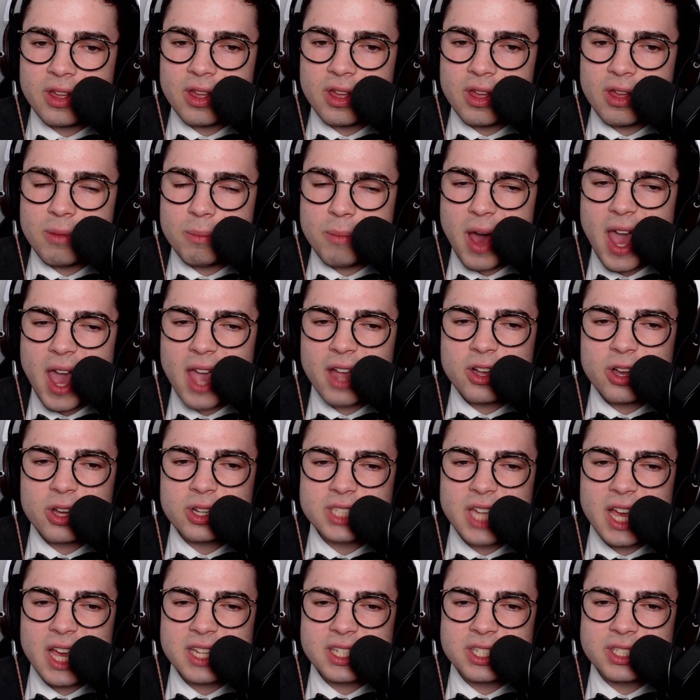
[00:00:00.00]
Michaels
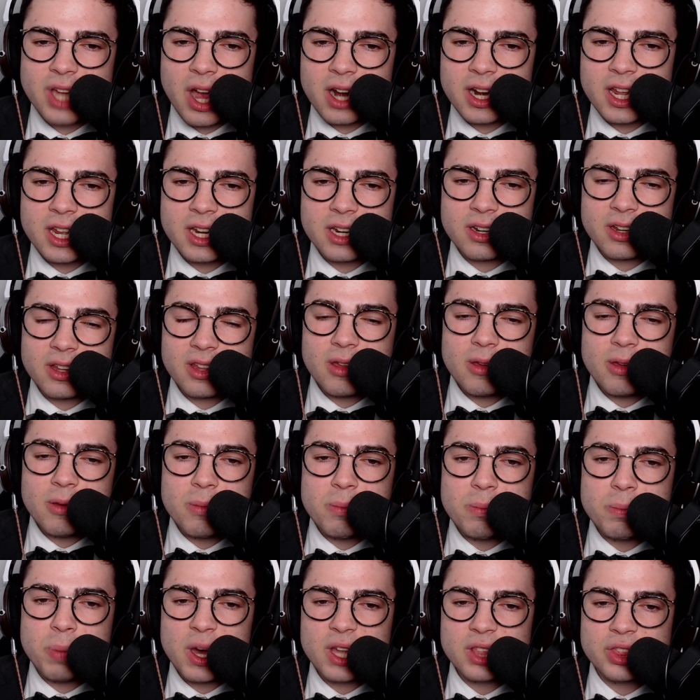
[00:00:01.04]
has done it.
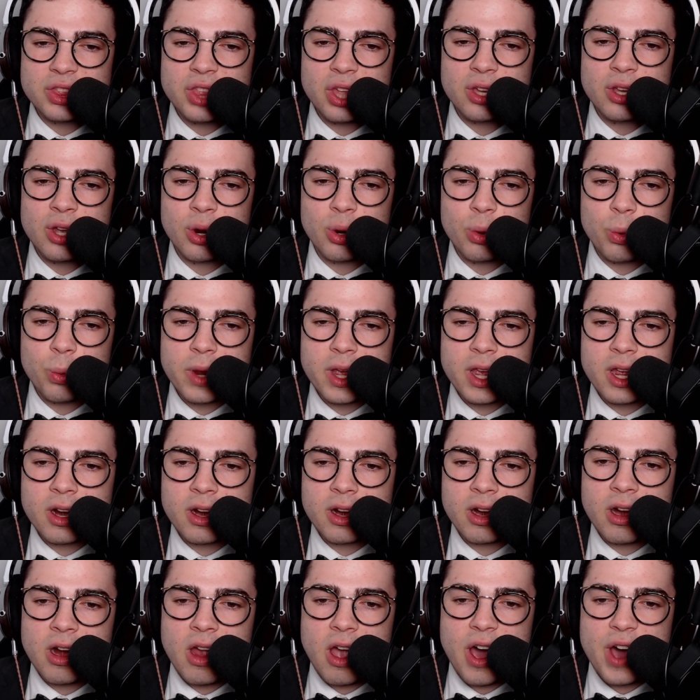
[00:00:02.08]
But the
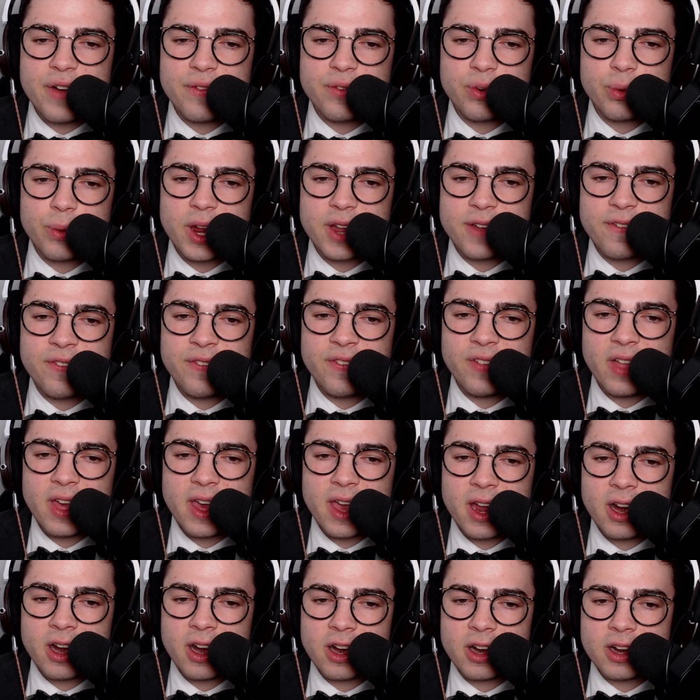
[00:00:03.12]
career of Ric
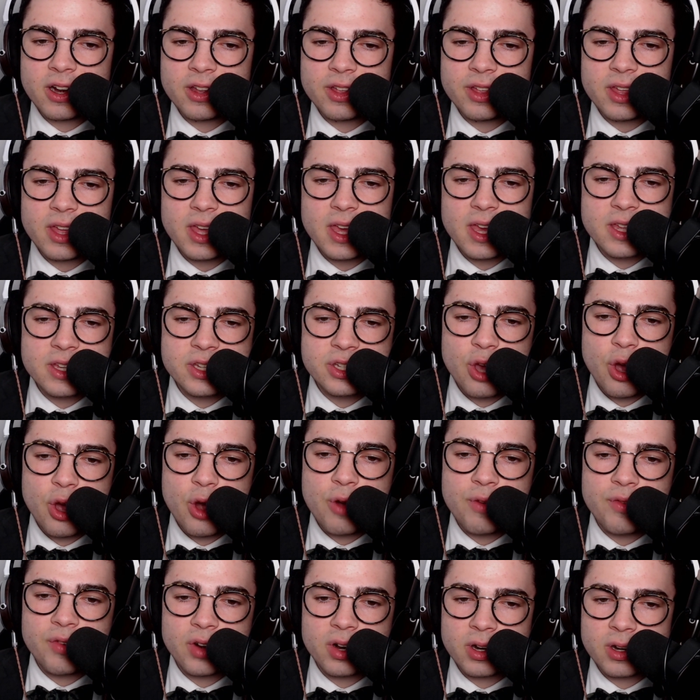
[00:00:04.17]
Flair is
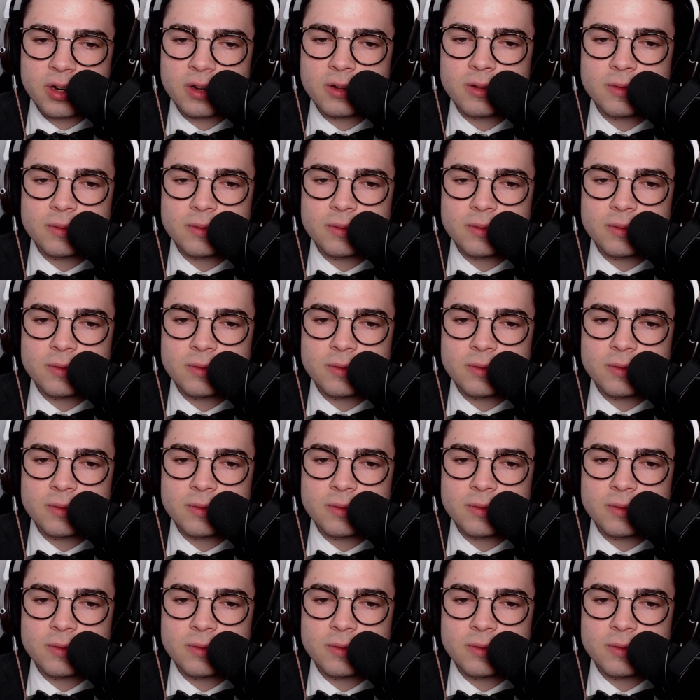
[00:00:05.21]
over.